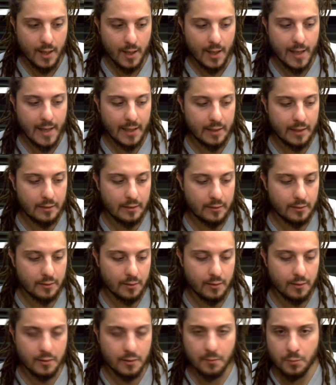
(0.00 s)
And
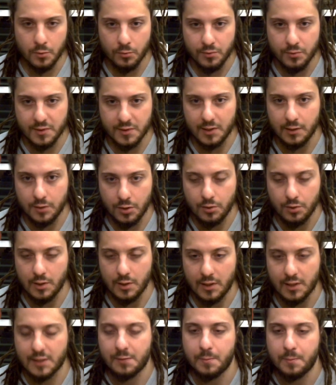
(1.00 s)
the boons that you can
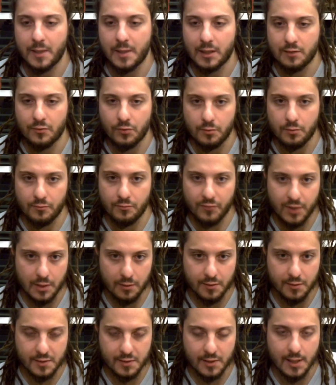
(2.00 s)
expect from
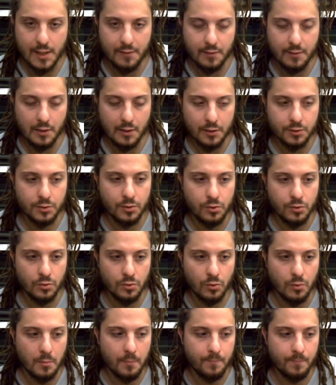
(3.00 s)
Venus have a lot to
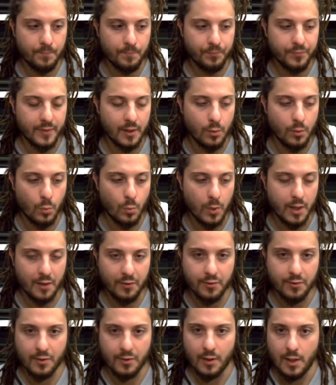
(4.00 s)
do
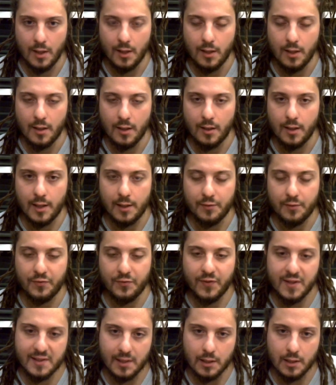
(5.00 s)
with
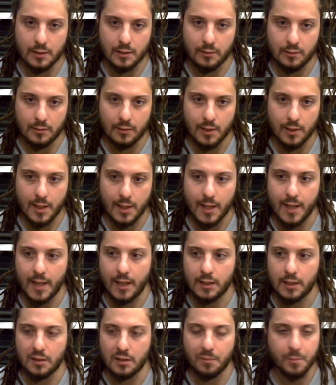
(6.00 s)
physical
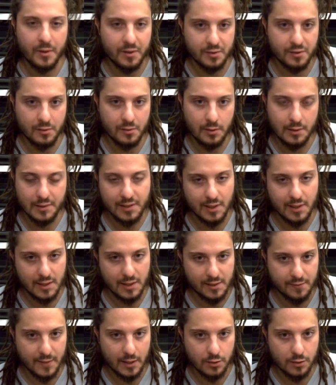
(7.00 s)
and personal
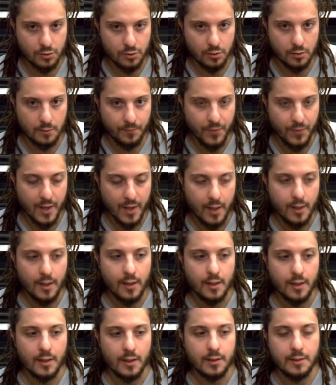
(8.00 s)
satisfaction.
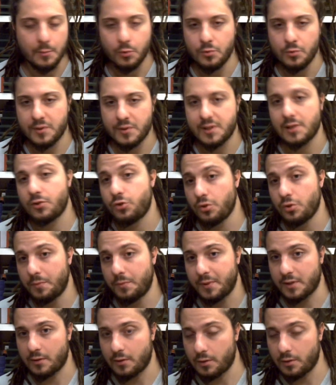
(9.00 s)
The boons that
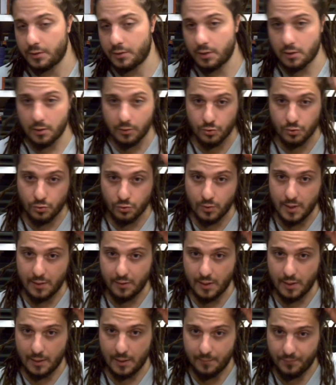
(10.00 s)
Jupiter, on the
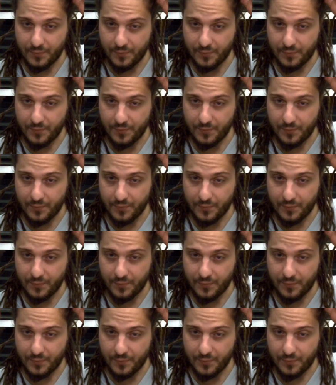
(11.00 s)
contrary,